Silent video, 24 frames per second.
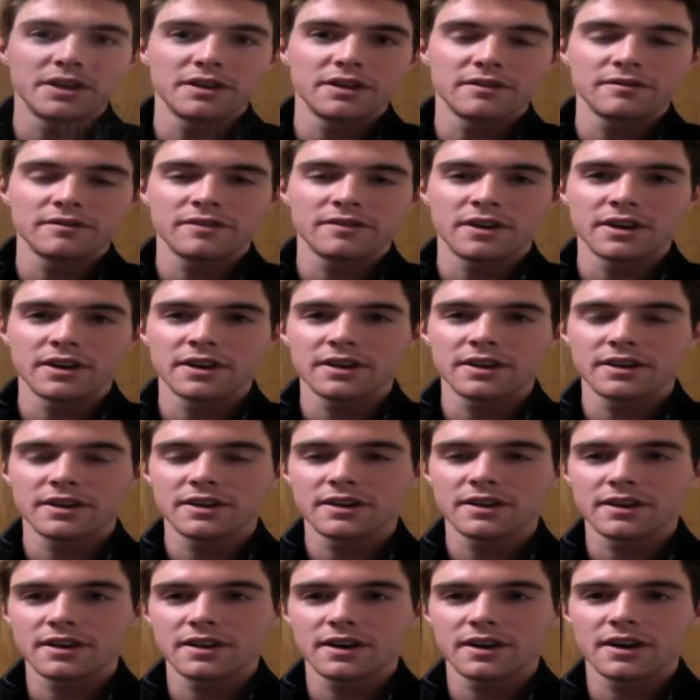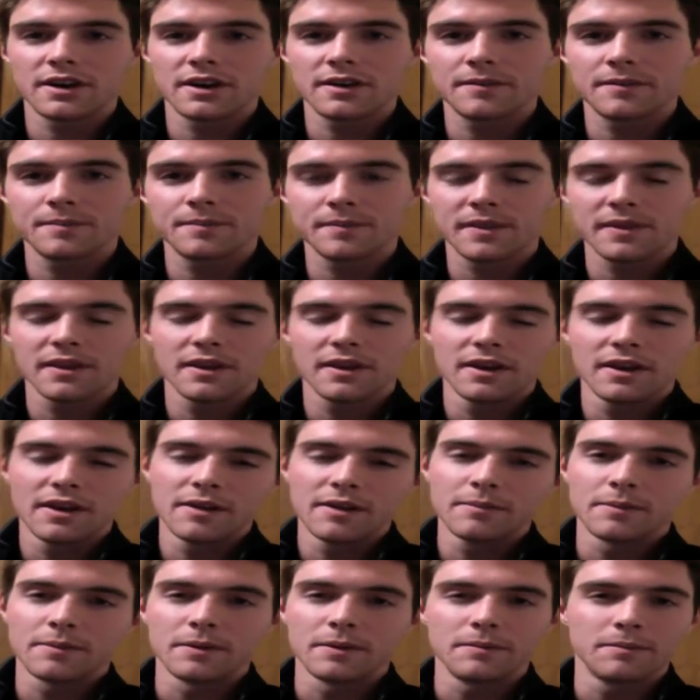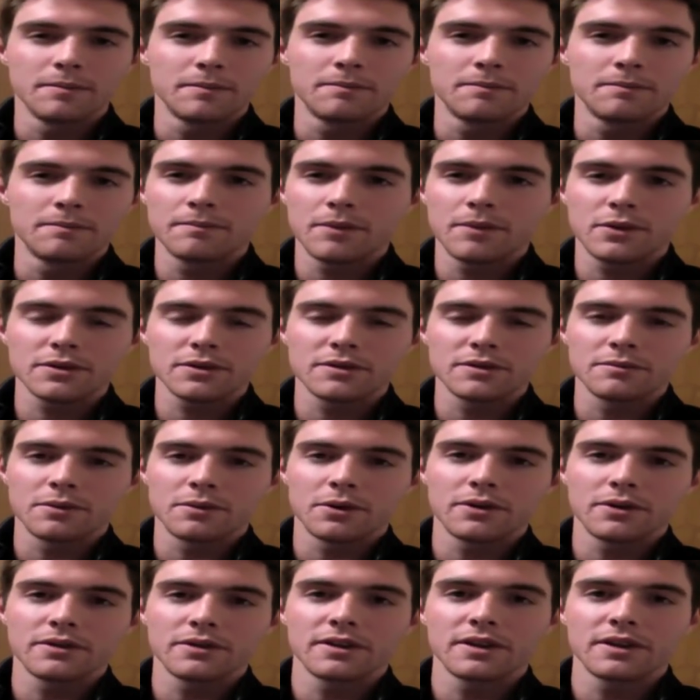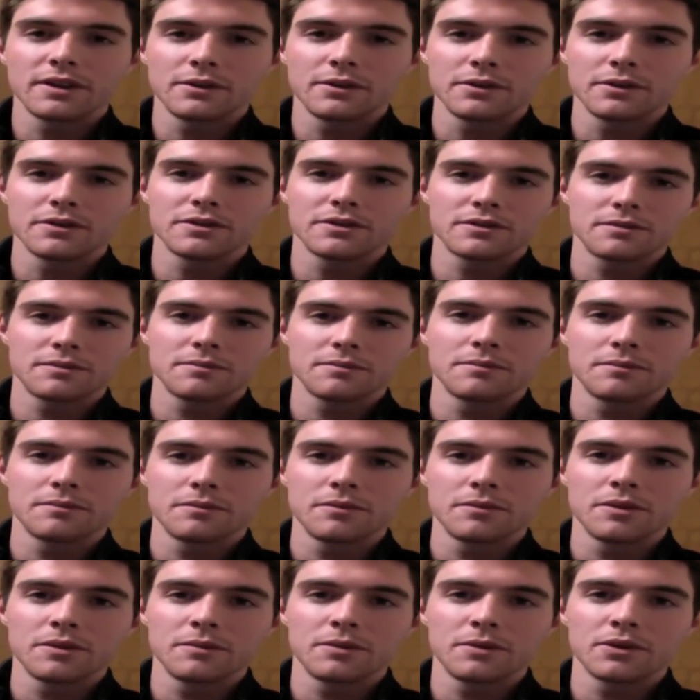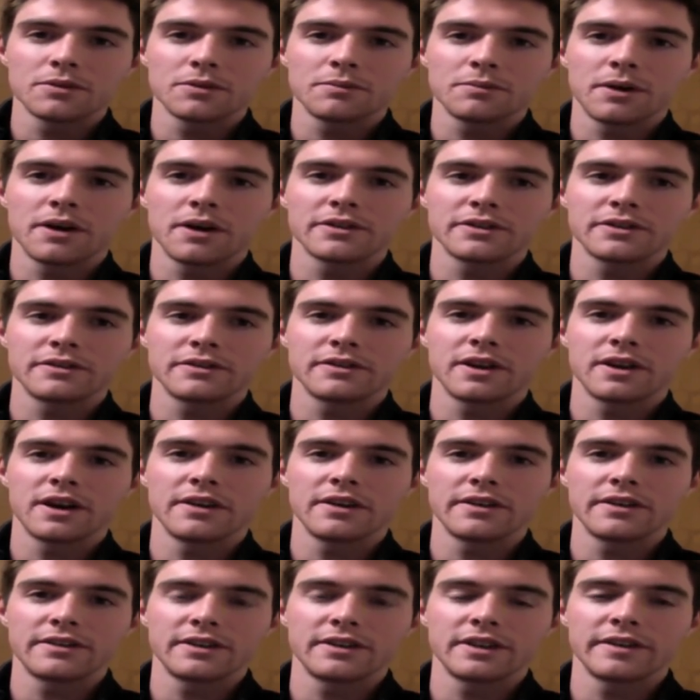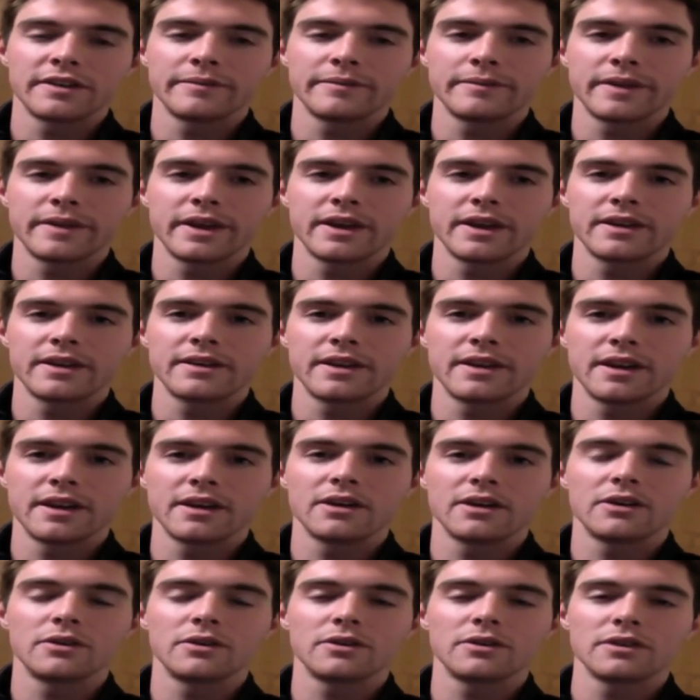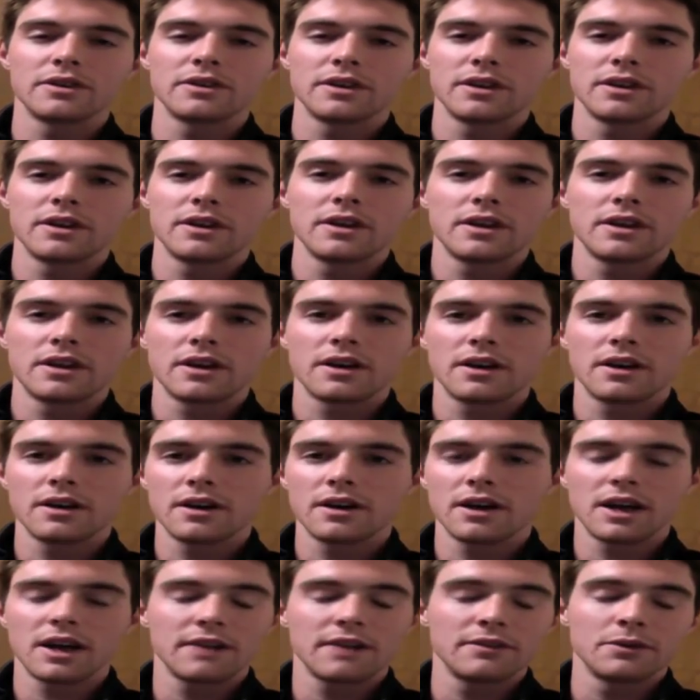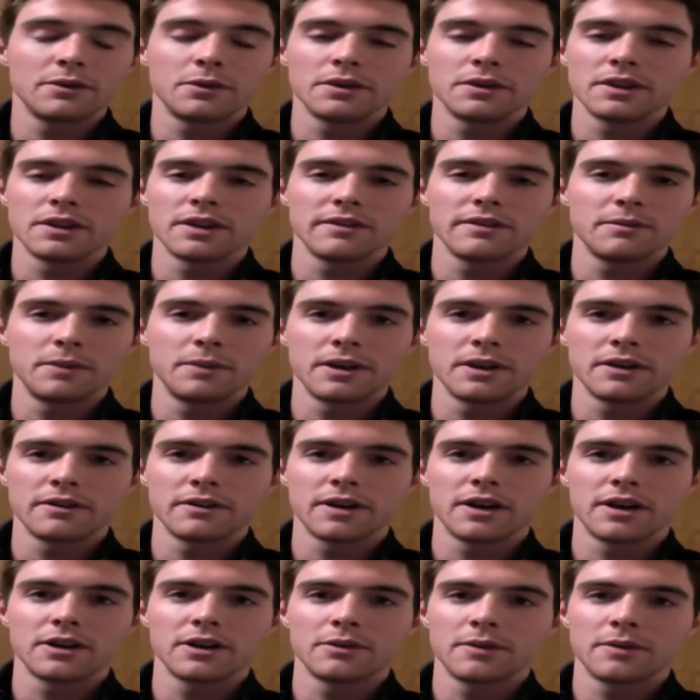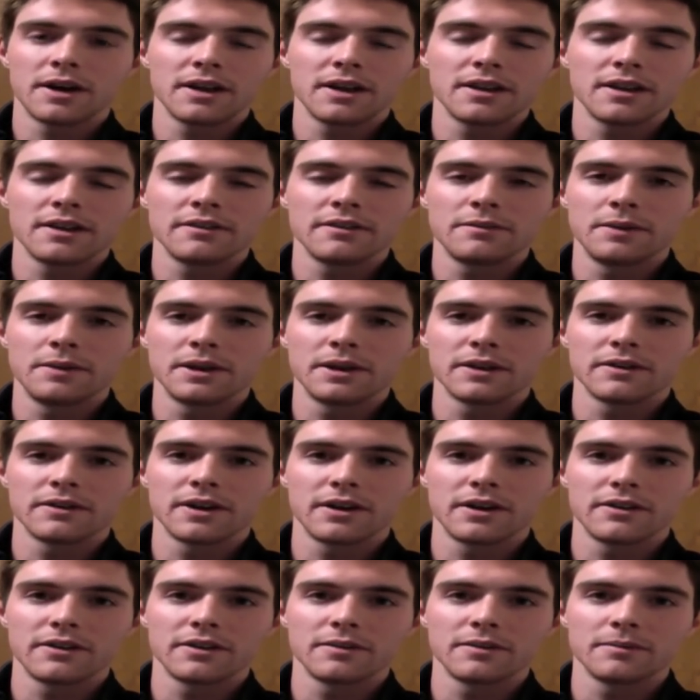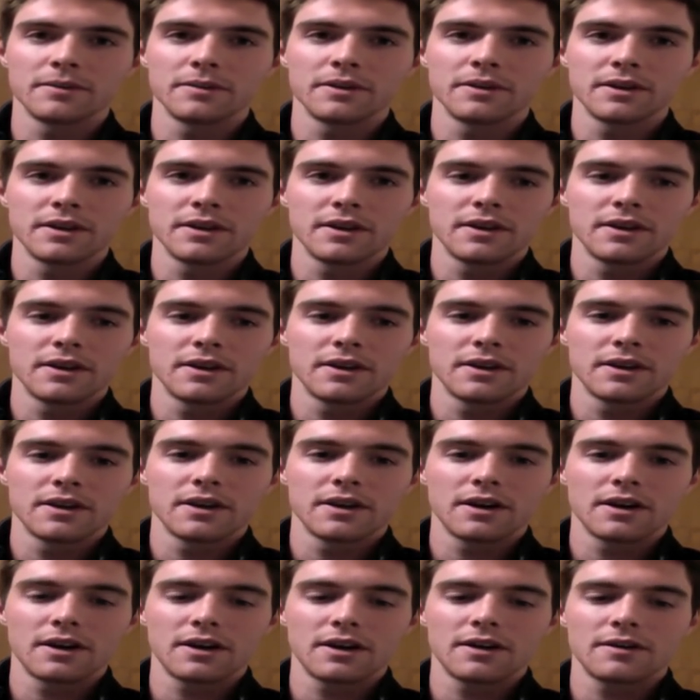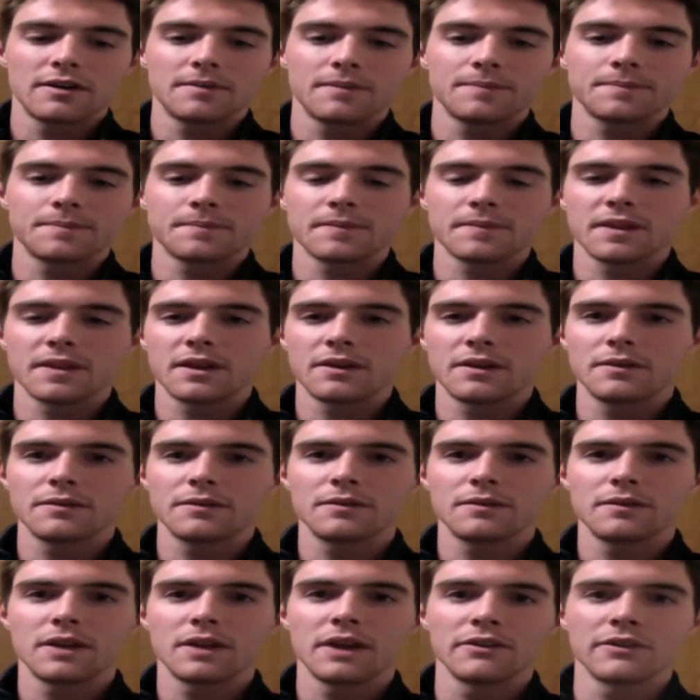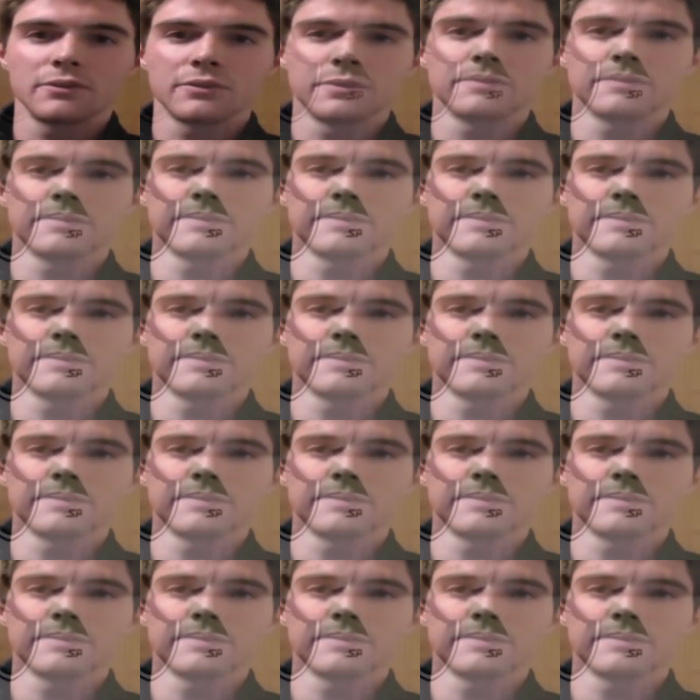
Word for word: and funny. Um, but most importantly, he was the most positive guy on the team day in, day out. Uh, everyone loved being around him. I loved being around him. Um, and everyone